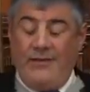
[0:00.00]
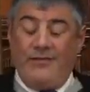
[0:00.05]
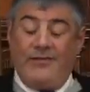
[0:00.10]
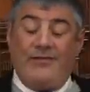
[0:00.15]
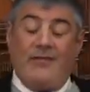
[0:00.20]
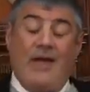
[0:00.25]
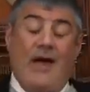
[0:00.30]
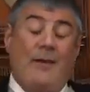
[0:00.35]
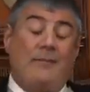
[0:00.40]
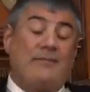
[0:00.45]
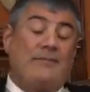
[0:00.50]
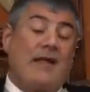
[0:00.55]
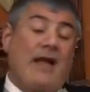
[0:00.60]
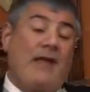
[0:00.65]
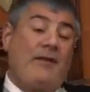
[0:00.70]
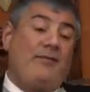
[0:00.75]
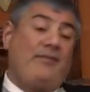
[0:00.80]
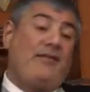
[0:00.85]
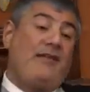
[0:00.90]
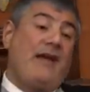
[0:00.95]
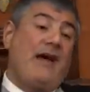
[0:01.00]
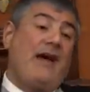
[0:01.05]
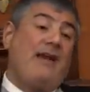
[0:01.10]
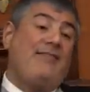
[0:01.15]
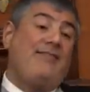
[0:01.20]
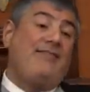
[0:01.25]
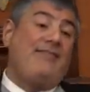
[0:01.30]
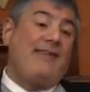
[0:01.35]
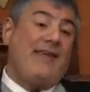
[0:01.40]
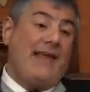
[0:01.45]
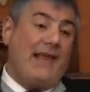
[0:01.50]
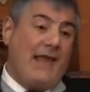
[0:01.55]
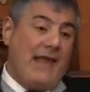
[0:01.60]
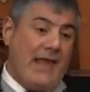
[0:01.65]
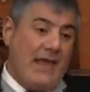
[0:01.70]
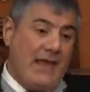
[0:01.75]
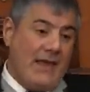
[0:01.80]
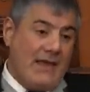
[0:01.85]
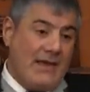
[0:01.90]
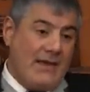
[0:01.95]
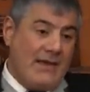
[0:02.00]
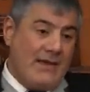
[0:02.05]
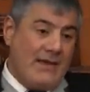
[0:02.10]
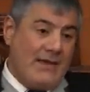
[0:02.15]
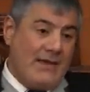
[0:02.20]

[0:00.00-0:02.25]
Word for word: Sometimes they are silly.